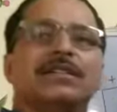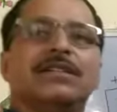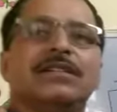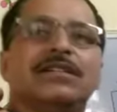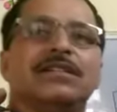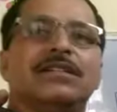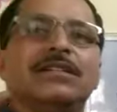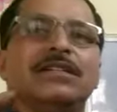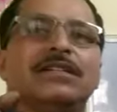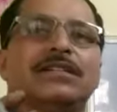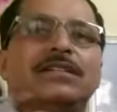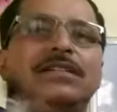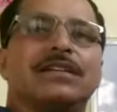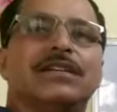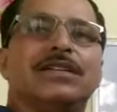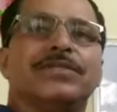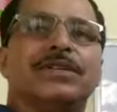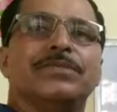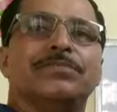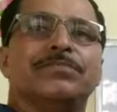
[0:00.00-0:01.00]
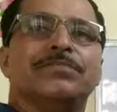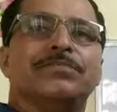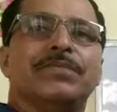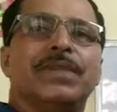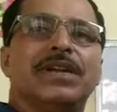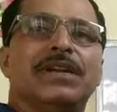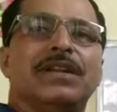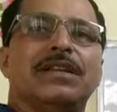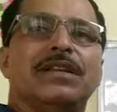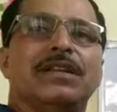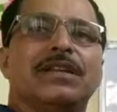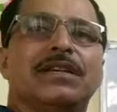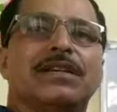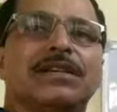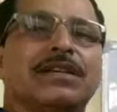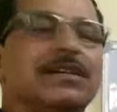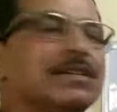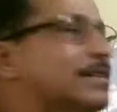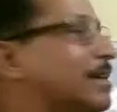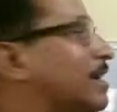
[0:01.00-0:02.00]
in the given metallic
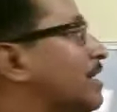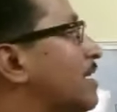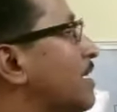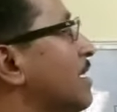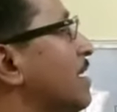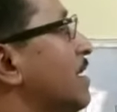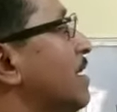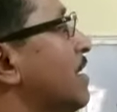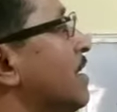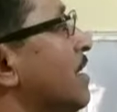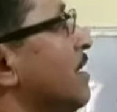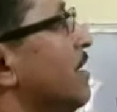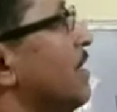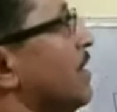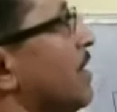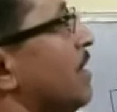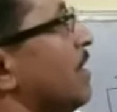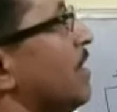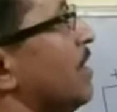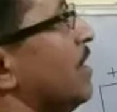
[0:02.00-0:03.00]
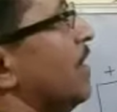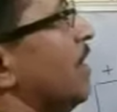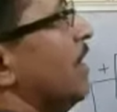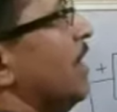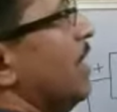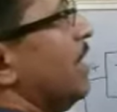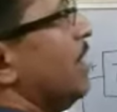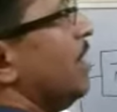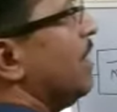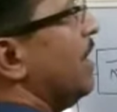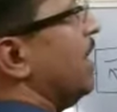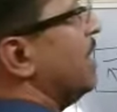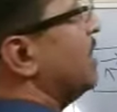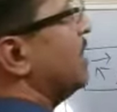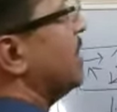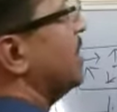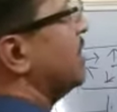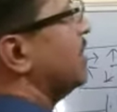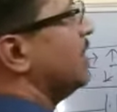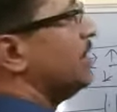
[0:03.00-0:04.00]
conductor and
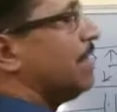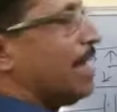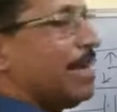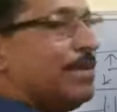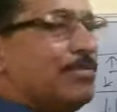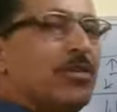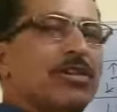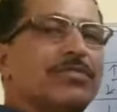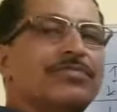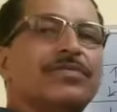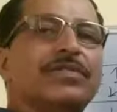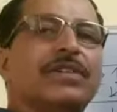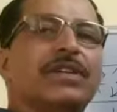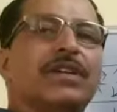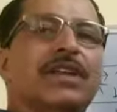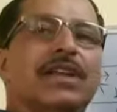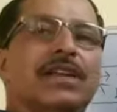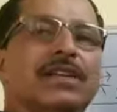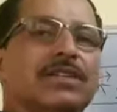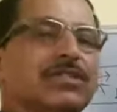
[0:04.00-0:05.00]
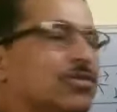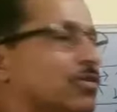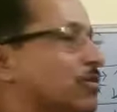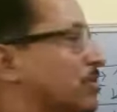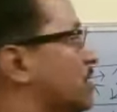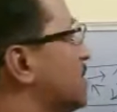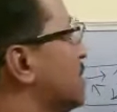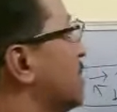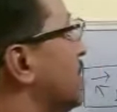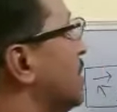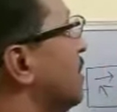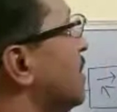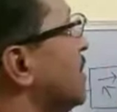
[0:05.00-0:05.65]
relaxation time of electrons.